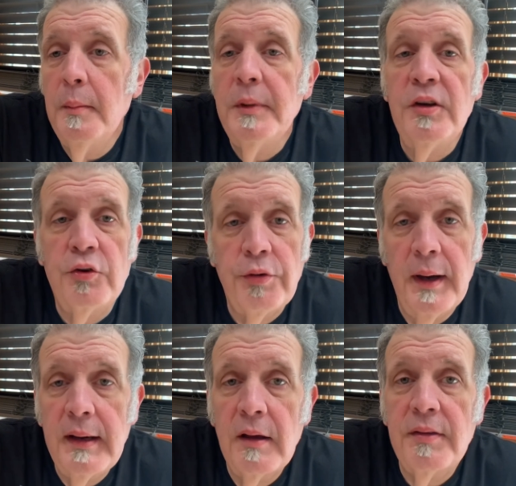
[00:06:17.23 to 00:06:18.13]
you
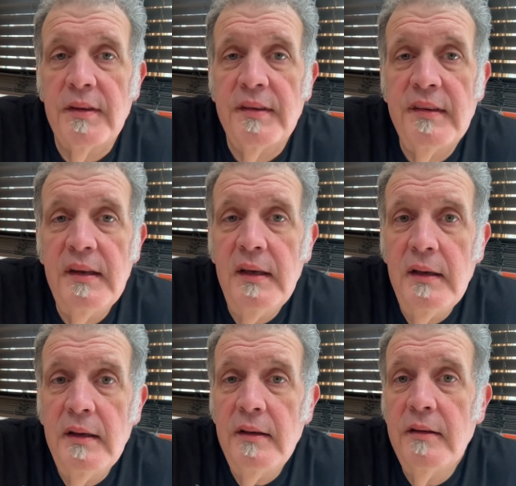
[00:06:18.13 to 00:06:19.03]
dried out the
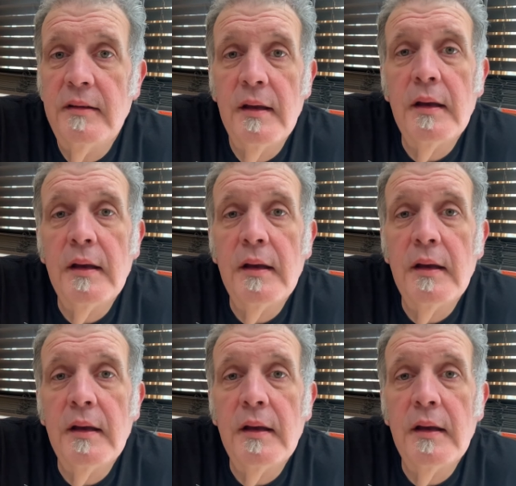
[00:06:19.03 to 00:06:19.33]
seeds,